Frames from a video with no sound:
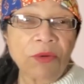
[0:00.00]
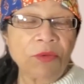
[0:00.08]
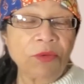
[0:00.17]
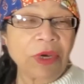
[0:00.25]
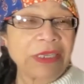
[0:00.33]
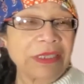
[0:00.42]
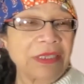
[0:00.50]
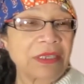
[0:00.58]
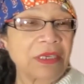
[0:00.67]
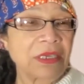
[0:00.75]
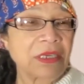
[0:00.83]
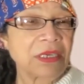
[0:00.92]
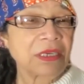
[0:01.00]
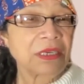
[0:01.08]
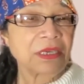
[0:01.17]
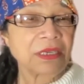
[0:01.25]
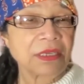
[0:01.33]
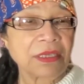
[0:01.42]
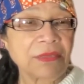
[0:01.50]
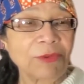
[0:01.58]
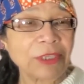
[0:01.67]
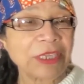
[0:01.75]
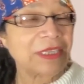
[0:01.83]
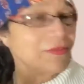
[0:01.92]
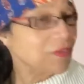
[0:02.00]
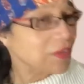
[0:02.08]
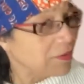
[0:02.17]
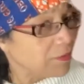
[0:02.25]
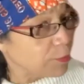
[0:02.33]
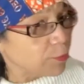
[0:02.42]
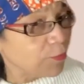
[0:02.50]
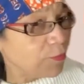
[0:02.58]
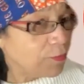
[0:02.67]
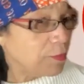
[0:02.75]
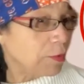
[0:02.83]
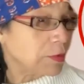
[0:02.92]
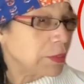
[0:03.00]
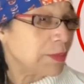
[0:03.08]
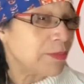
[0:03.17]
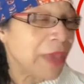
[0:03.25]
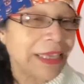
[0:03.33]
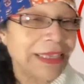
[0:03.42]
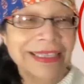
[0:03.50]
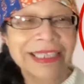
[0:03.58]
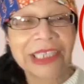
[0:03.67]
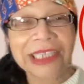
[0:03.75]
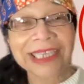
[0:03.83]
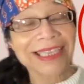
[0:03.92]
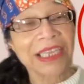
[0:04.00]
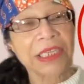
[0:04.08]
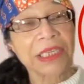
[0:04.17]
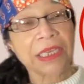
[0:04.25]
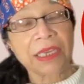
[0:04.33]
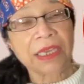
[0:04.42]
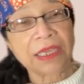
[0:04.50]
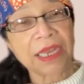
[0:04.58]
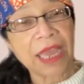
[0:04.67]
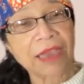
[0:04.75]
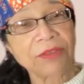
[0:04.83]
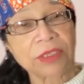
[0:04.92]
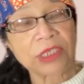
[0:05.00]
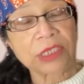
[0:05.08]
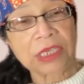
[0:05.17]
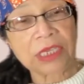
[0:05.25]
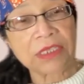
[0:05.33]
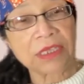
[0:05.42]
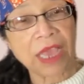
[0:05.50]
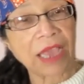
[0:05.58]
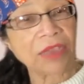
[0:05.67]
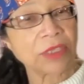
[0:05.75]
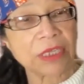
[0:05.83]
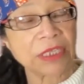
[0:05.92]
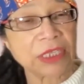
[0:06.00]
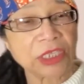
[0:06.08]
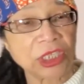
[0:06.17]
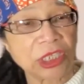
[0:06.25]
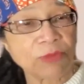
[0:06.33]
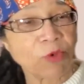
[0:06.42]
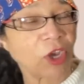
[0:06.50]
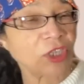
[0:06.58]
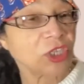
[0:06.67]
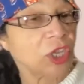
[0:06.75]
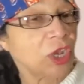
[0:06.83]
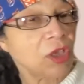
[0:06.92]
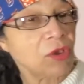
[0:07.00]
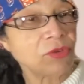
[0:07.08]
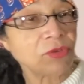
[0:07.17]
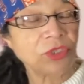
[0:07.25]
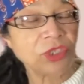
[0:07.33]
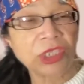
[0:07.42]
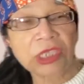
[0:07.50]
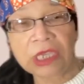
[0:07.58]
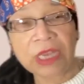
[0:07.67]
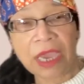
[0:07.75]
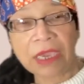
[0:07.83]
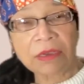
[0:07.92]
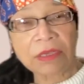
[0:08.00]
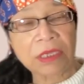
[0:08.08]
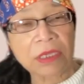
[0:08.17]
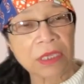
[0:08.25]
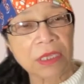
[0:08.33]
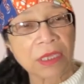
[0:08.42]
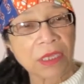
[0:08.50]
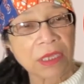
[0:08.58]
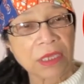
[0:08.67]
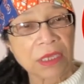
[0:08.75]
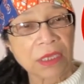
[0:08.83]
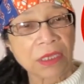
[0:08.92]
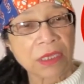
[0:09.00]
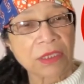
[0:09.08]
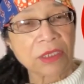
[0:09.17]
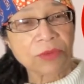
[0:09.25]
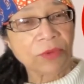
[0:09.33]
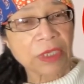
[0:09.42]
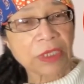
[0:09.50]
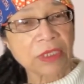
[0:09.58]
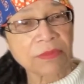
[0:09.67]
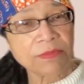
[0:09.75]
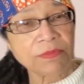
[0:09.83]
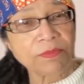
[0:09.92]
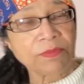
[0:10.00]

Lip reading: wasn't even a domestic. She did cleaning and house. She did house cleaning. She washed clothes. She did ironing. She was